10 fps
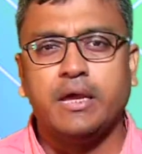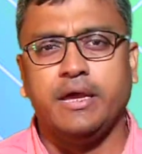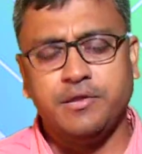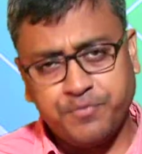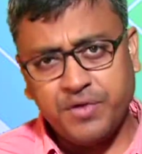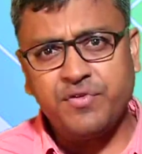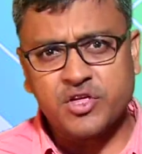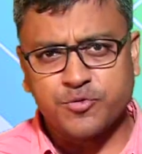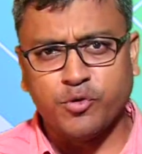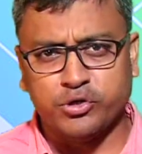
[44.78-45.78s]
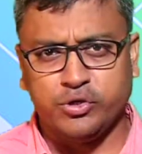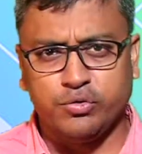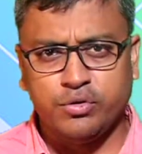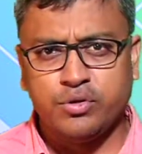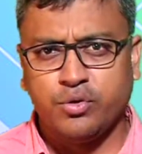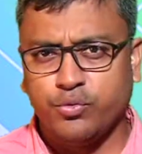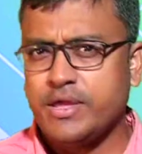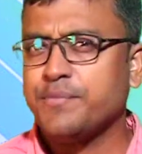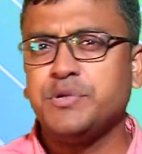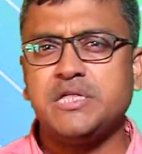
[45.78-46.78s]
In the previous module, we
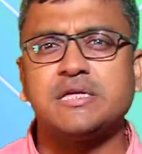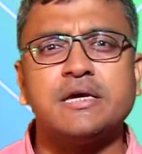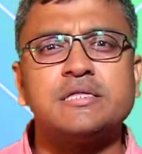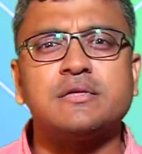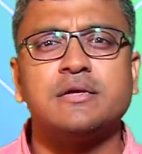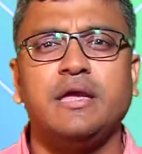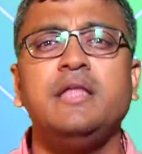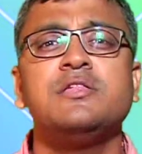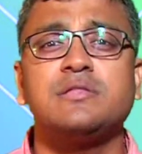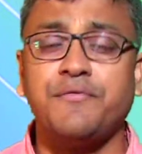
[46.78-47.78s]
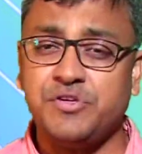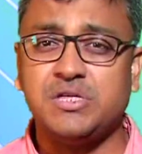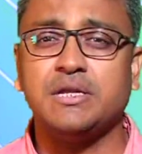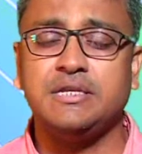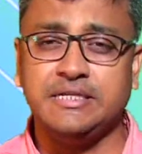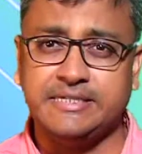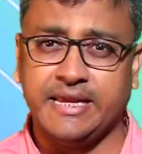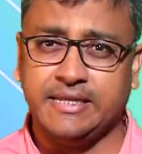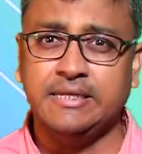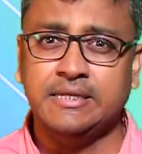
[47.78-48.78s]
have discussed in sufficient
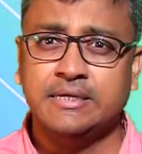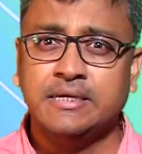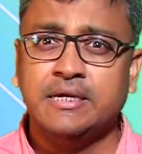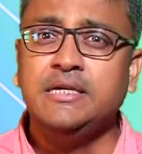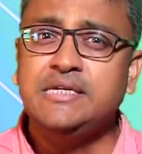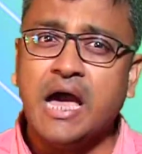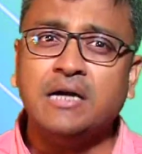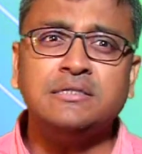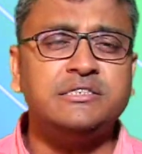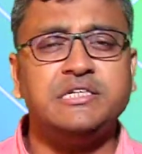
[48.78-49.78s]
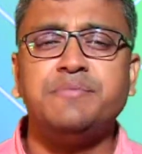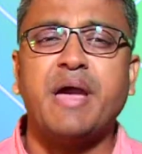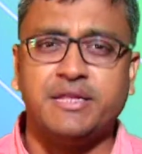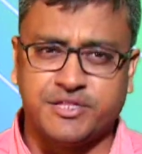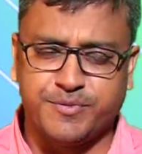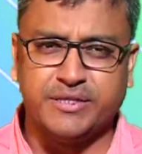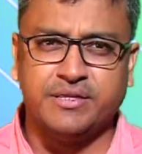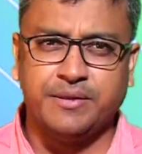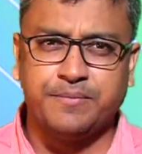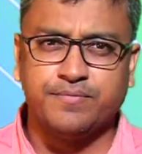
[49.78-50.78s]
detail young tea management.
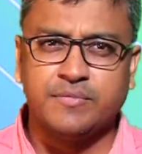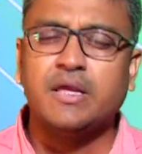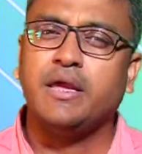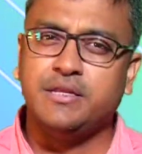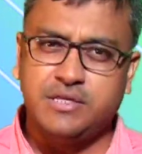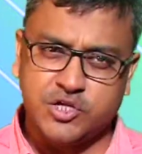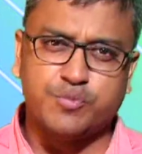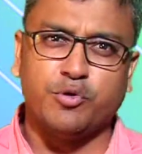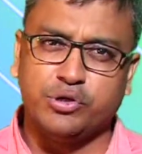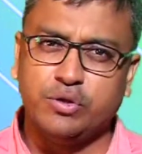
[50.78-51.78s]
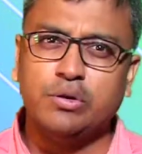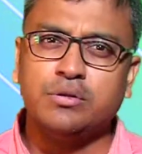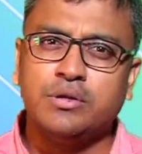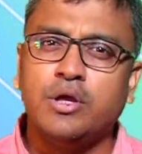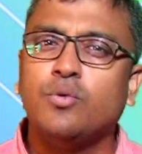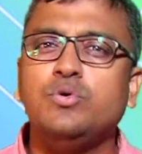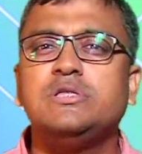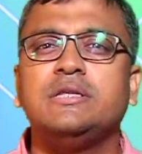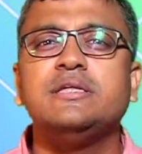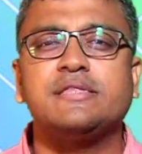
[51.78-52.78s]
In this module, we
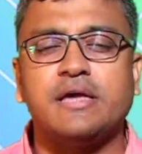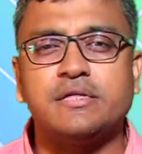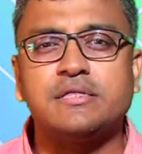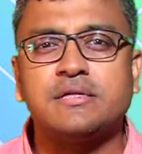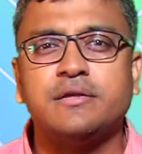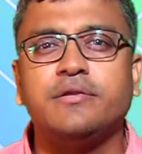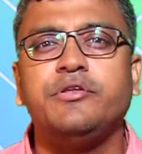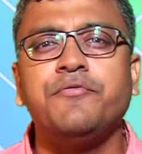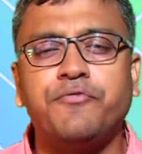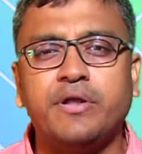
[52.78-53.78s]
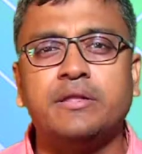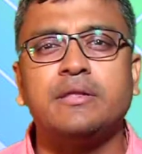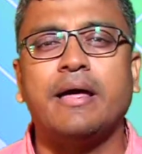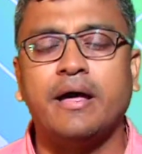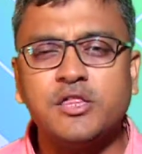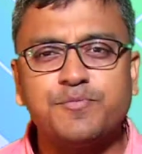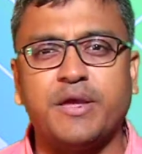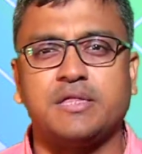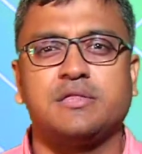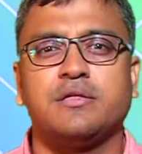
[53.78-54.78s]
shall discuss the different
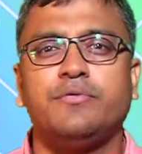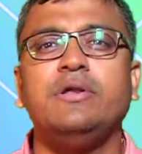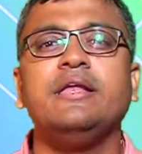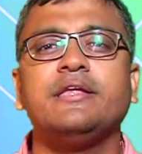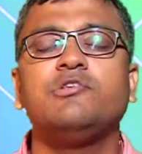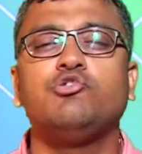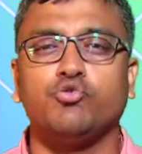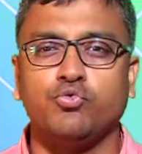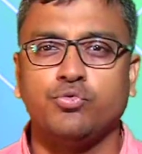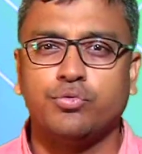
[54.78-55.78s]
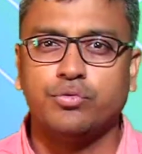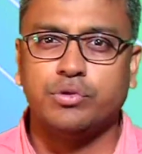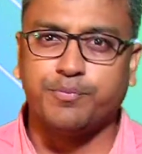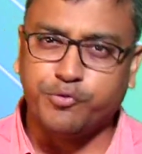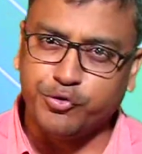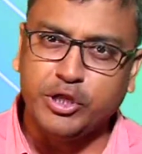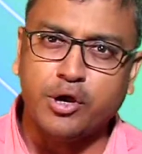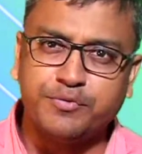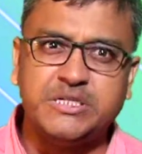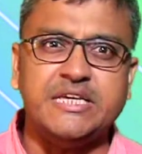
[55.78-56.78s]
aspects related to the pruning
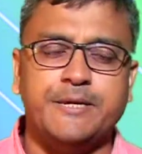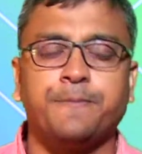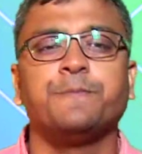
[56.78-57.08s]
of tea.